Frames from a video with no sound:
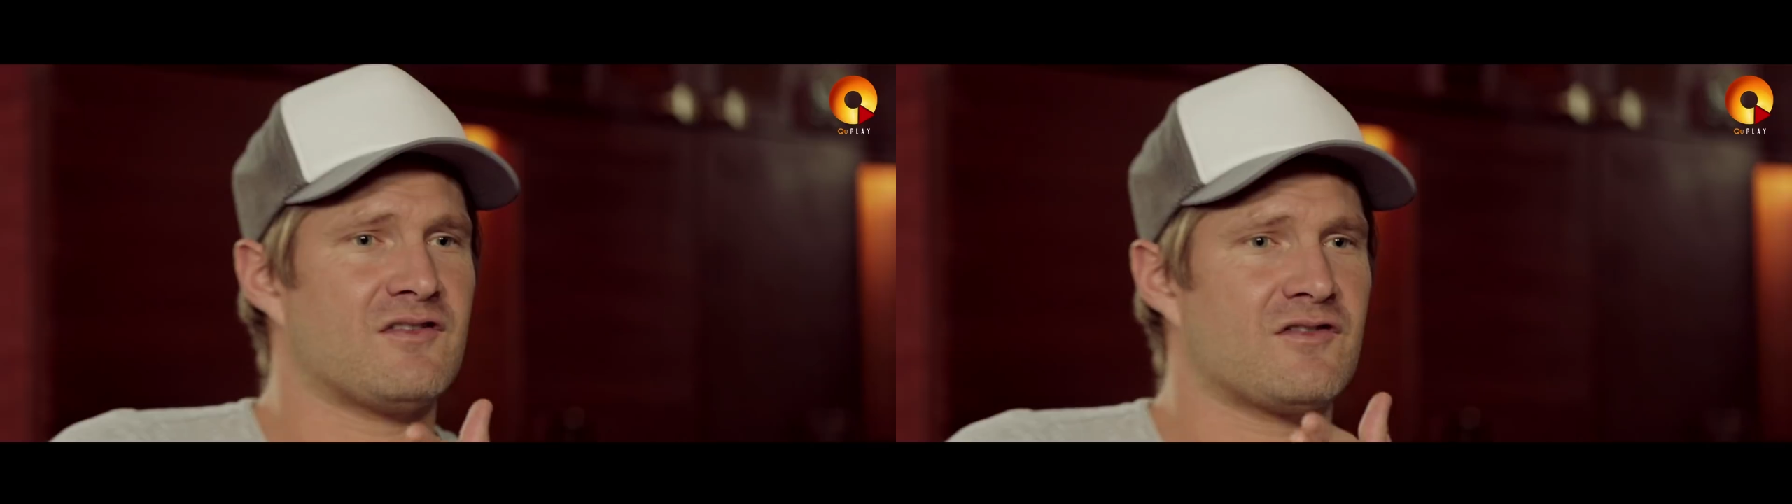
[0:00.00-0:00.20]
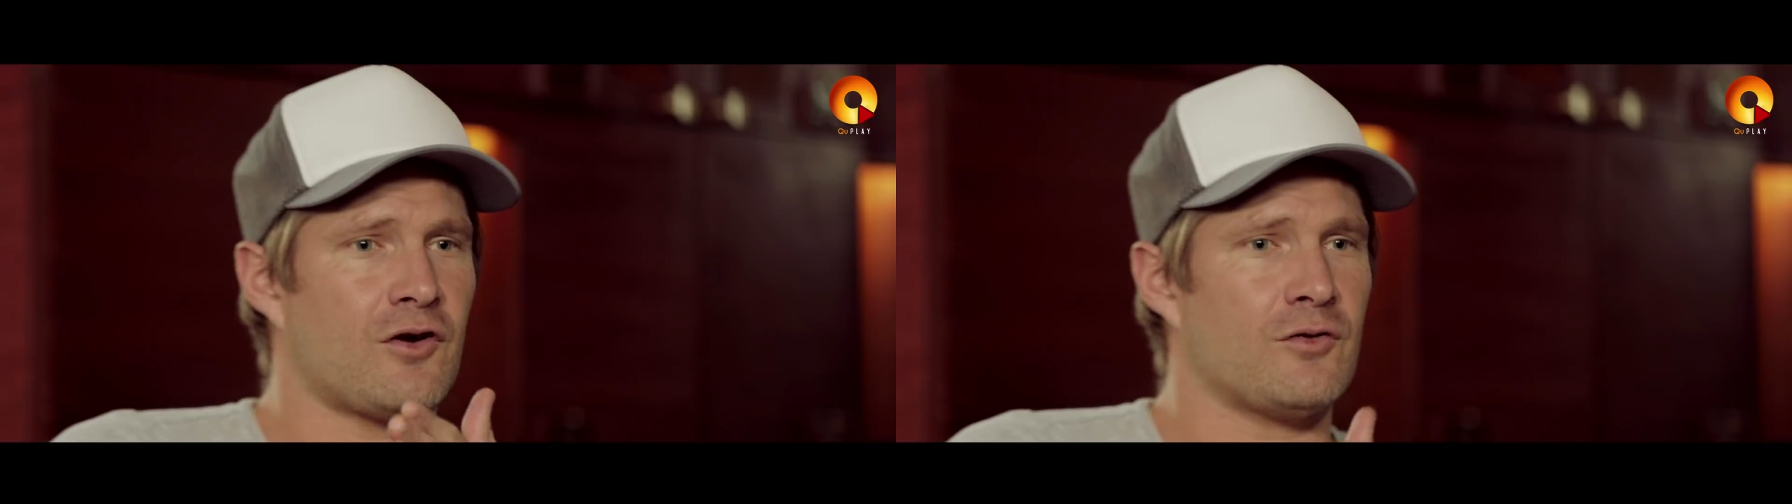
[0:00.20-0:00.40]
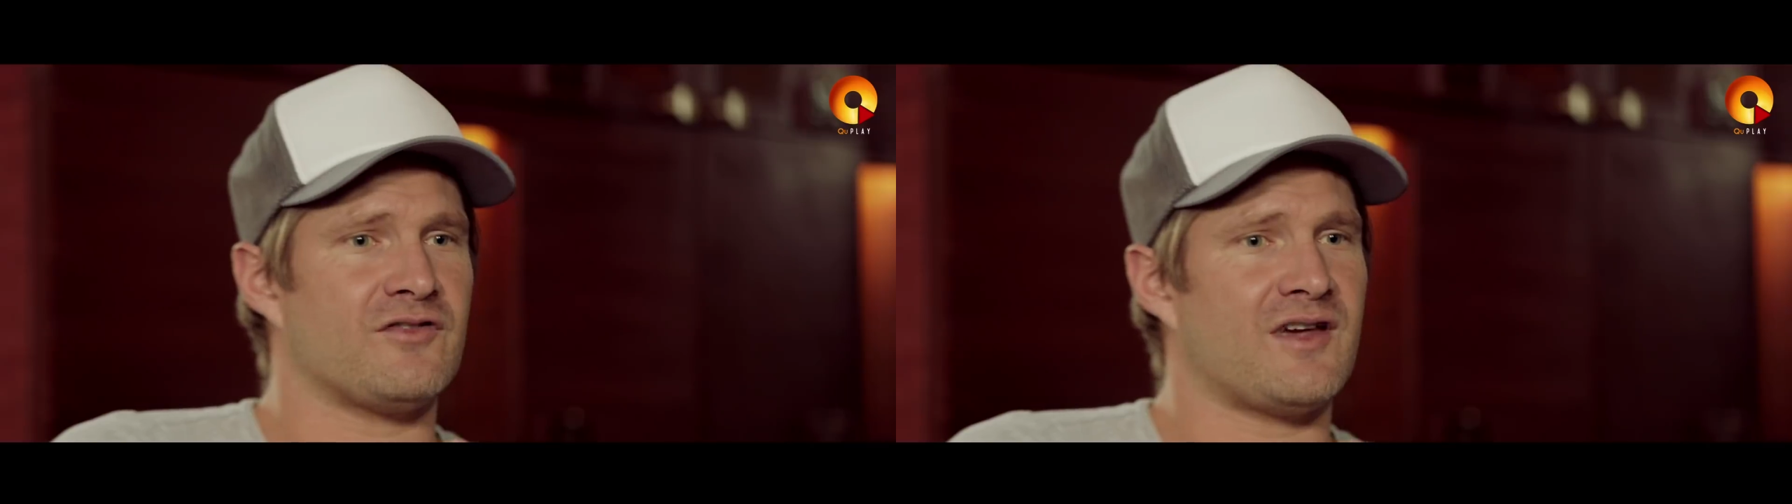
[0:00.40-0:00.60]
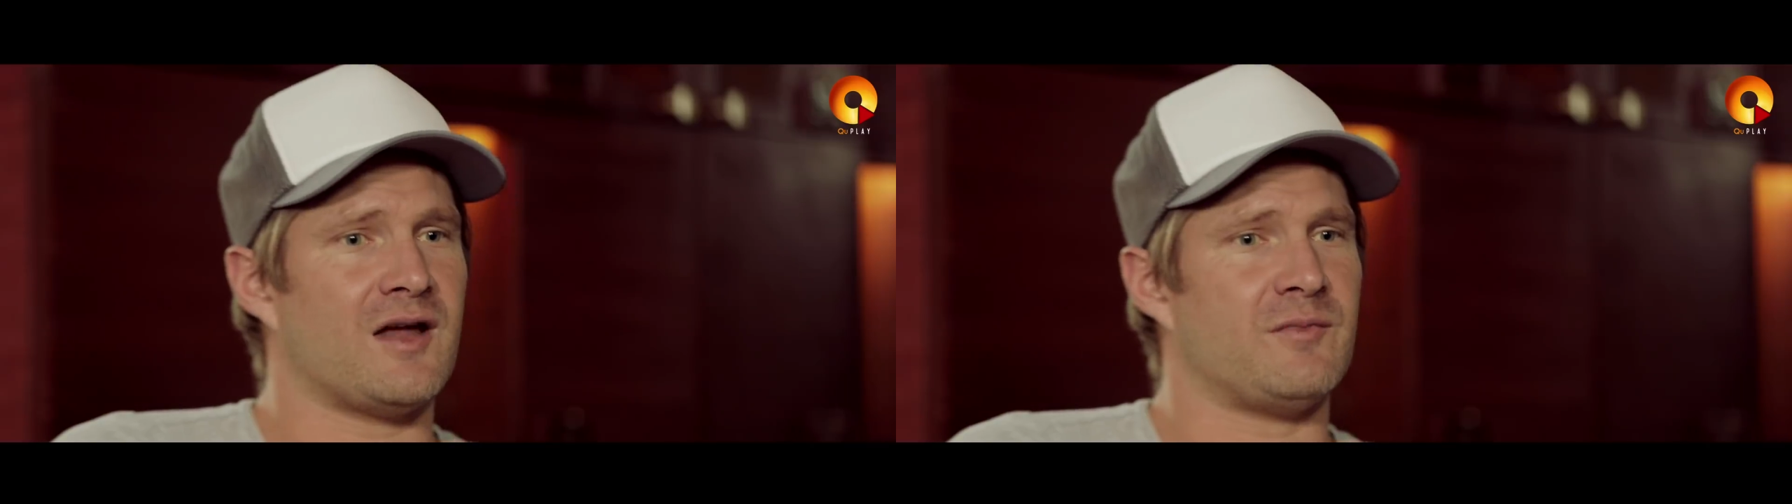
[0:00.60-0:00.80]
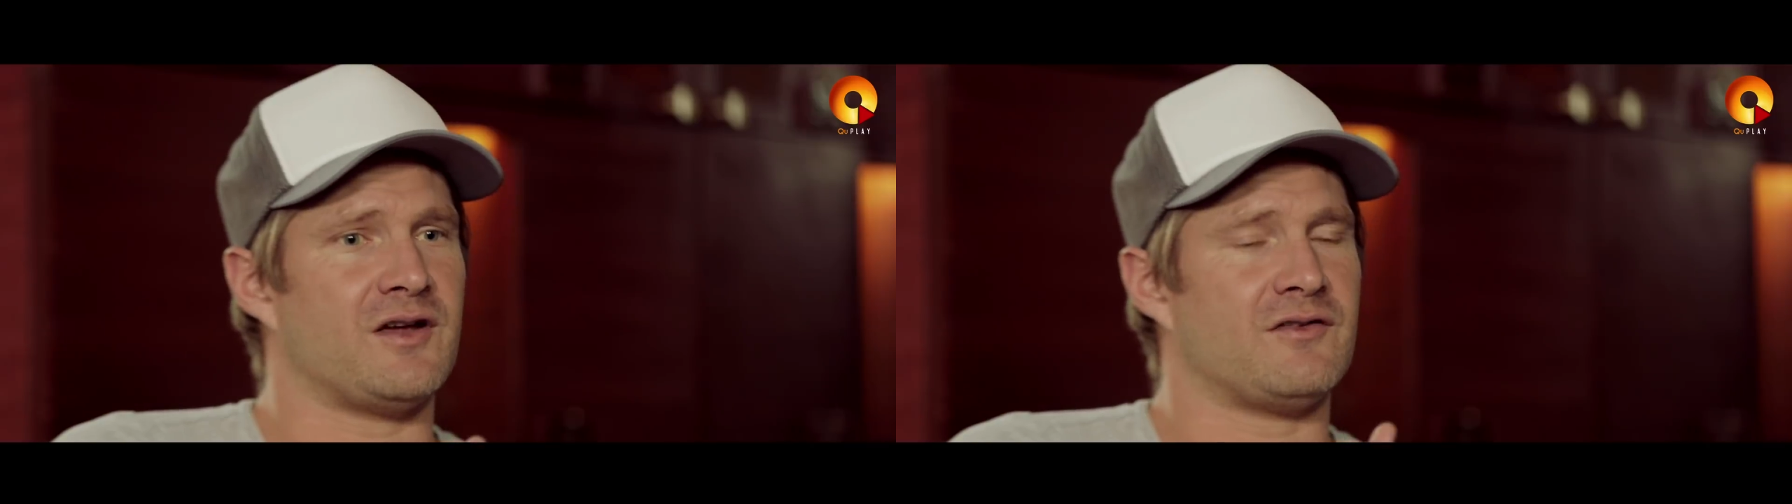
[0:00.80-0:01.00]
It's so
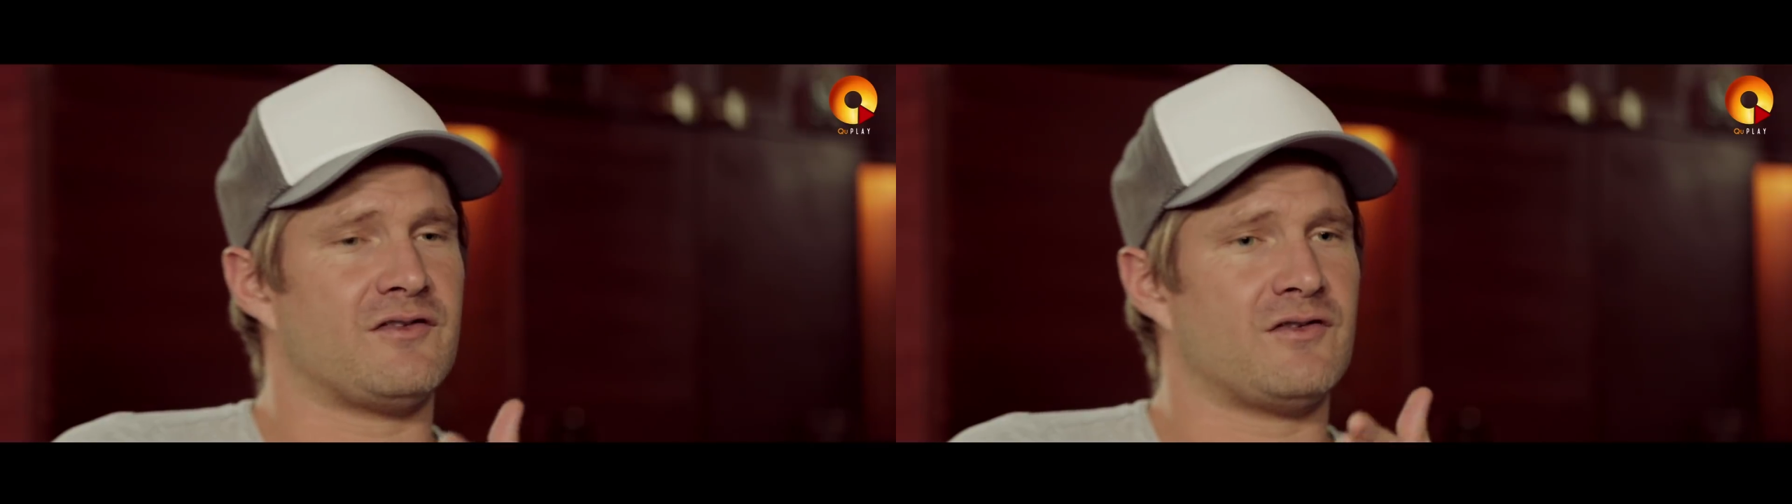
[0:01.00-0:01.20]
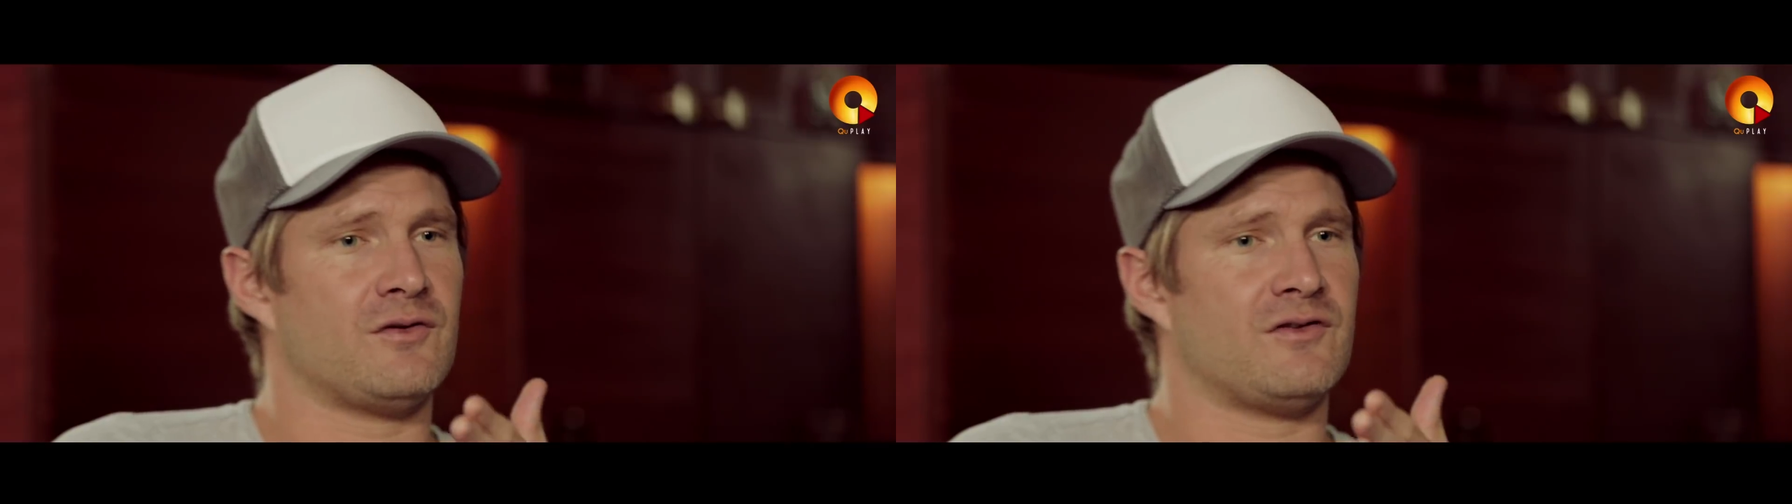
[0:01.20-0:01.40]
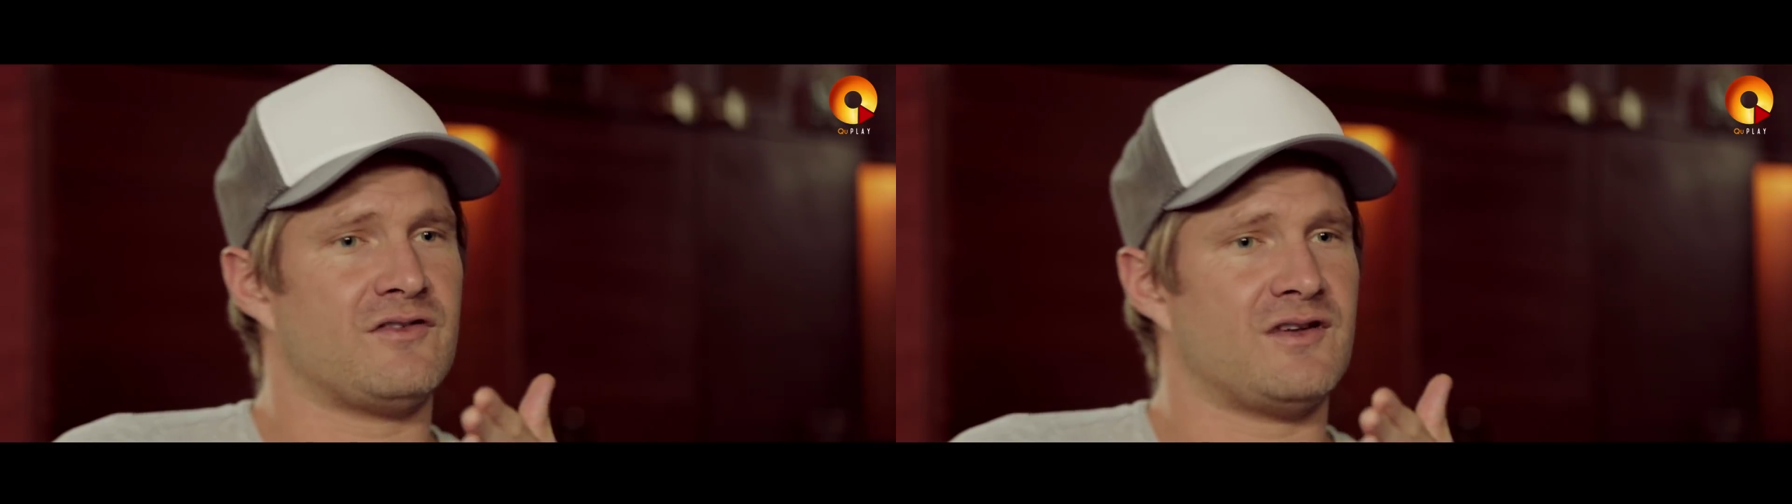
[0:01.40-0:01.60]
sad because as soon